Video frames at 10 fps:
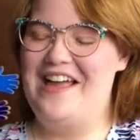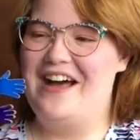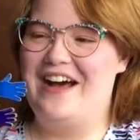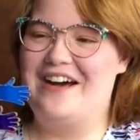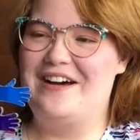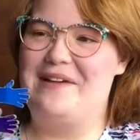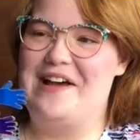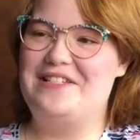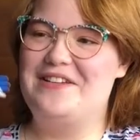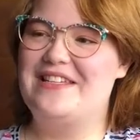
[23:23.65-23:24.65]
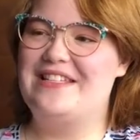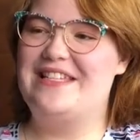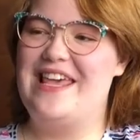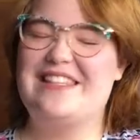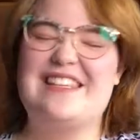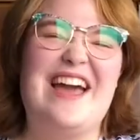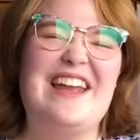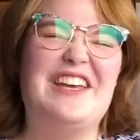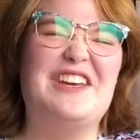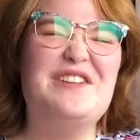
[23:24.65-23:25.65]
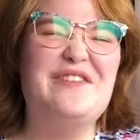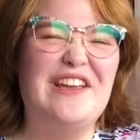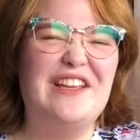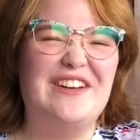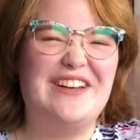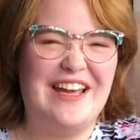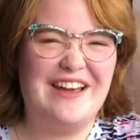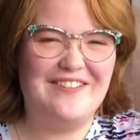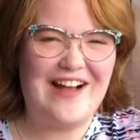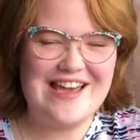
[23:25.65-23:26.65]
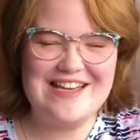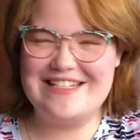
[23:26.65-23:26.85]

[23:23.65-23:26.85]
As you can see, it's kind of goofy looking, right?